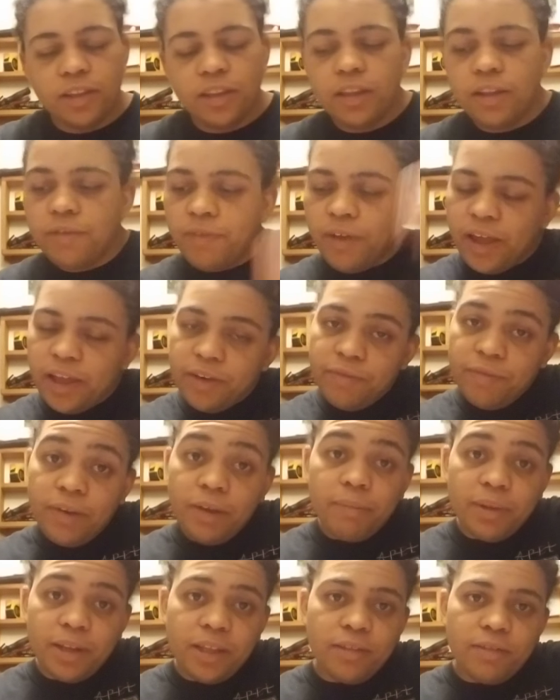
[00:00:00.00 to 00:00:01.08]
Divine
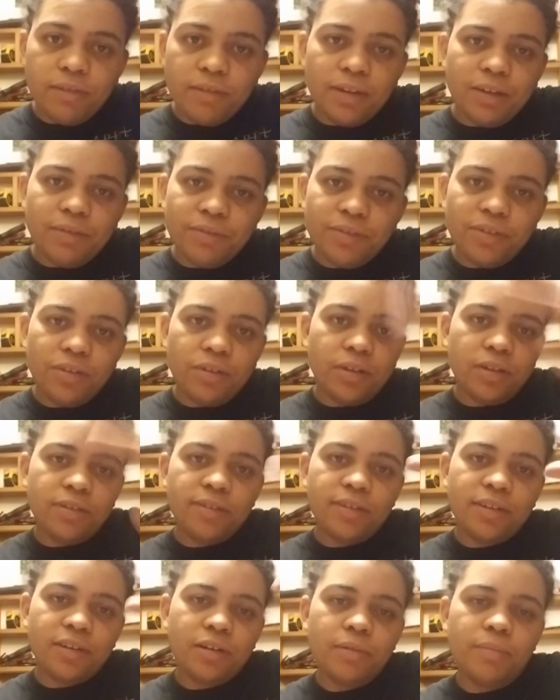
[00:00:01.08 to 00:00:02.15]
Feminines. And I will see you guys
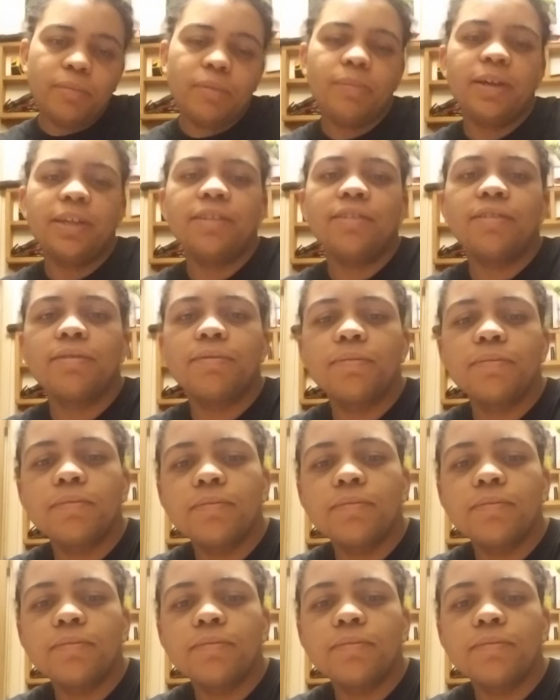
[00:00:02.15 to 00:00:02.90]
later. Bye bye.